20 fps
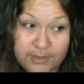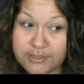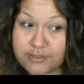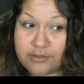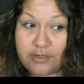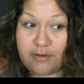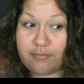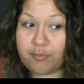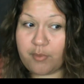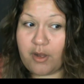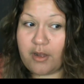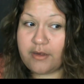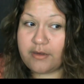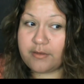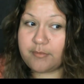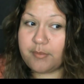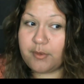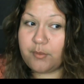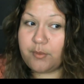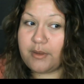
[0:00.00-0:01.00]
I do have
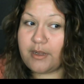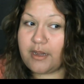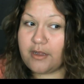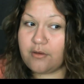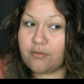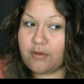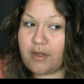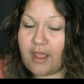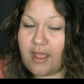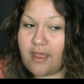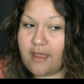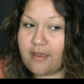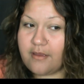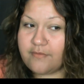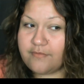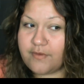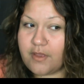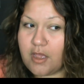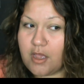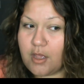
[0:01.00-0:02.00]
product, but when I don't
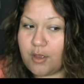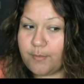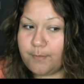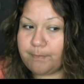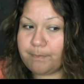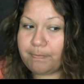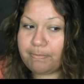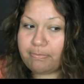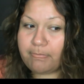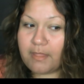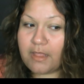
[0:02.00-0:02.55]
have,